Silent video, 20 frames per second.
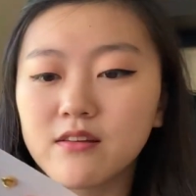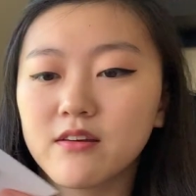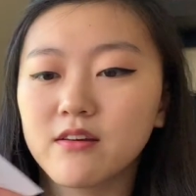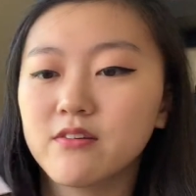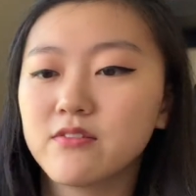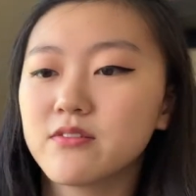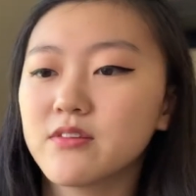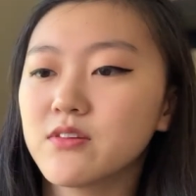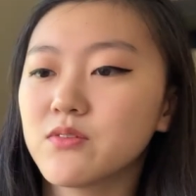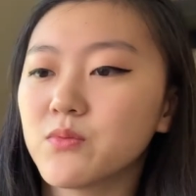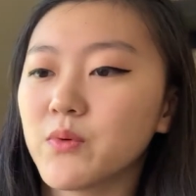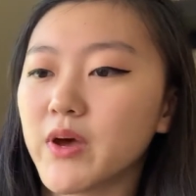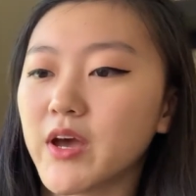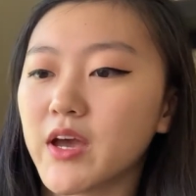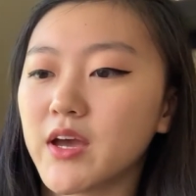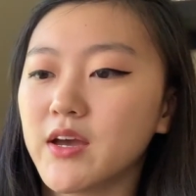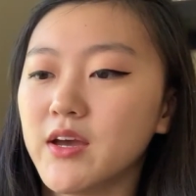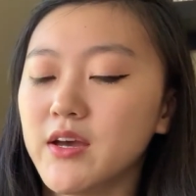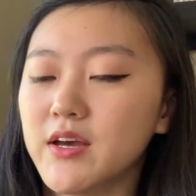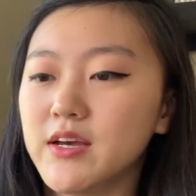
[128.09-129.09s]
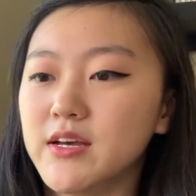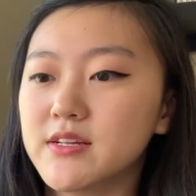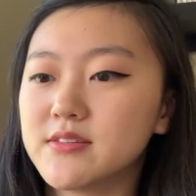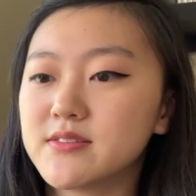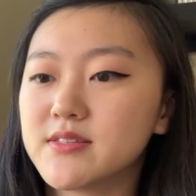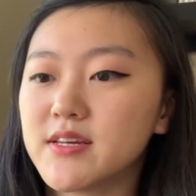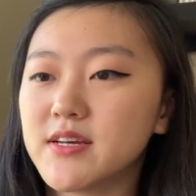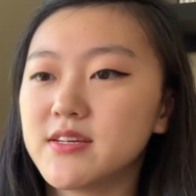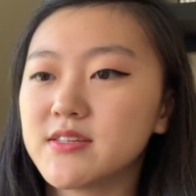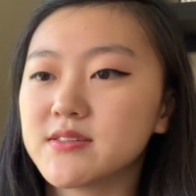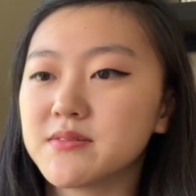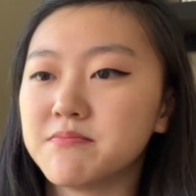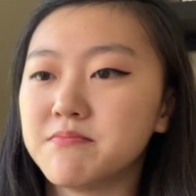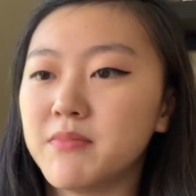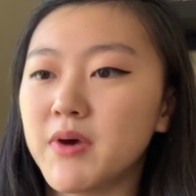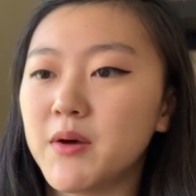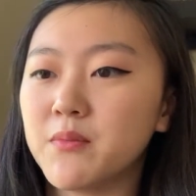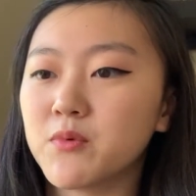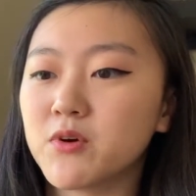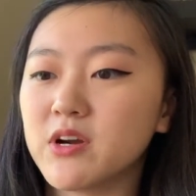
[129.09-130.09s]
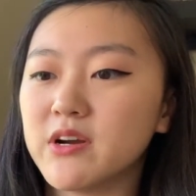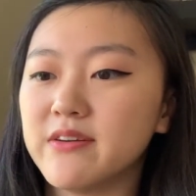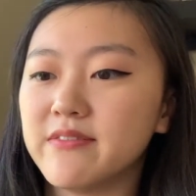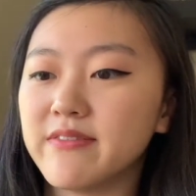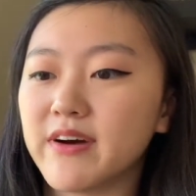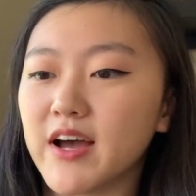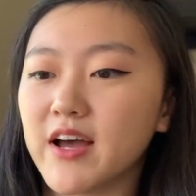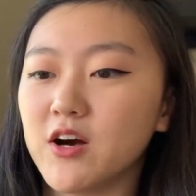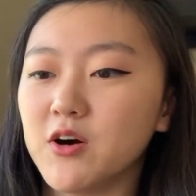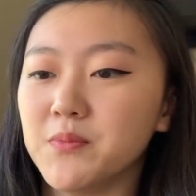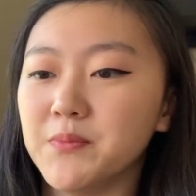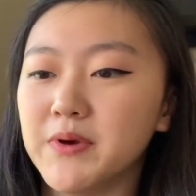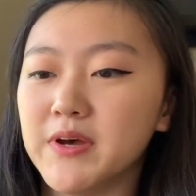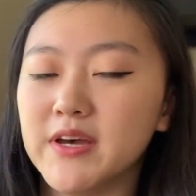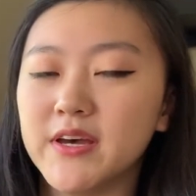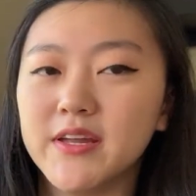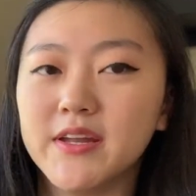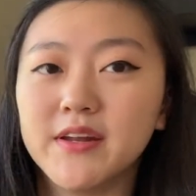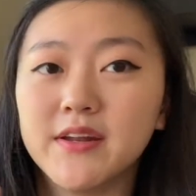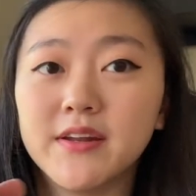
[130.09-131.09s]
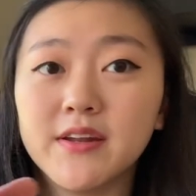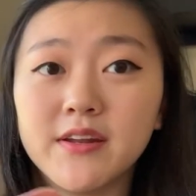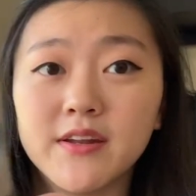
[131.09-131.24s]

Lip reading: goes this way. It says Memory Vial Pin.